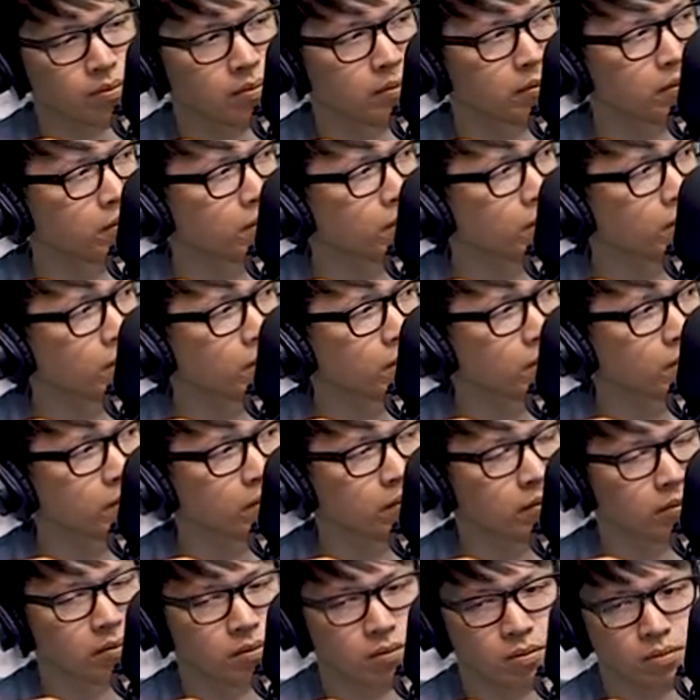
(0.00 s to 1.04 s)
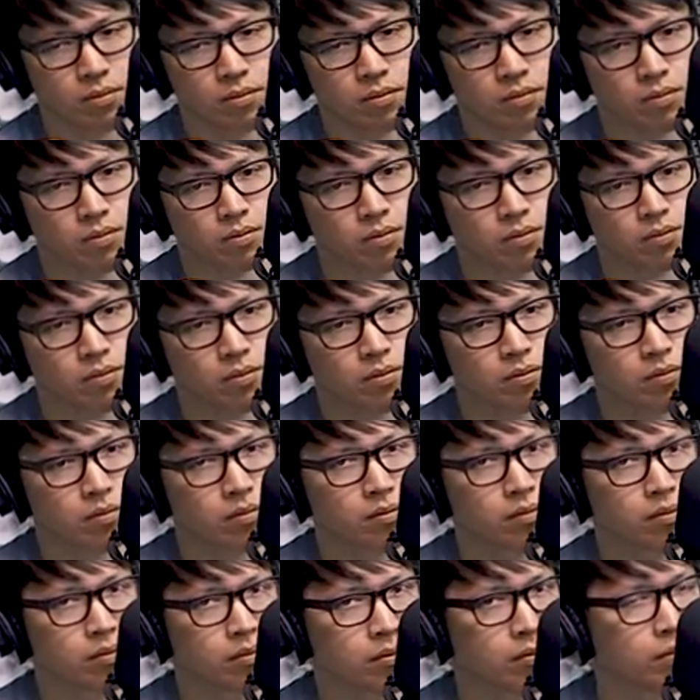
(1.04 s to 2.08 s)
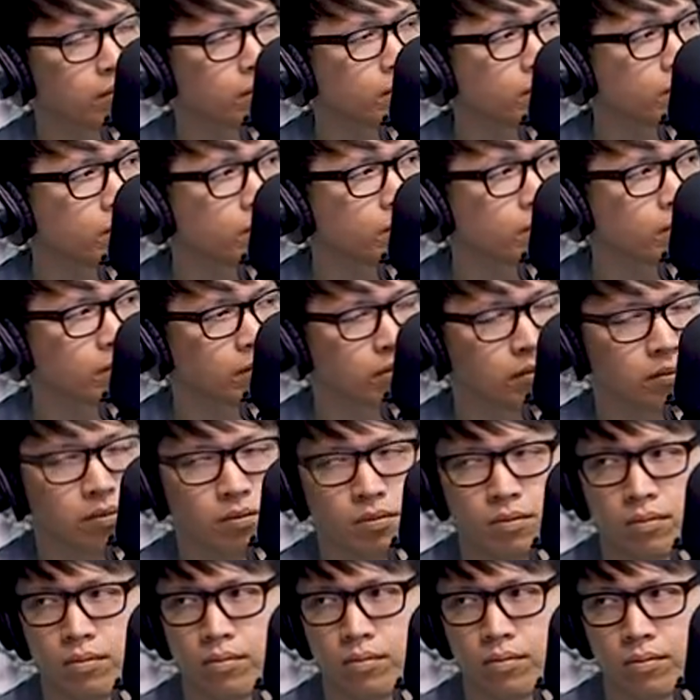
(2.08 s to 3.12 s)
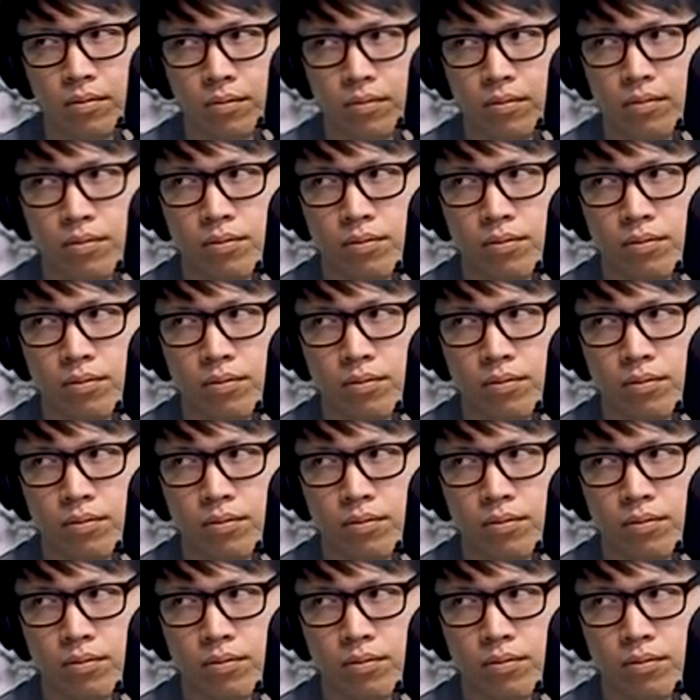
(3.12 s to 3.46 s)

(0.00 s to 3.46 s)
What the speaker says: [no speech]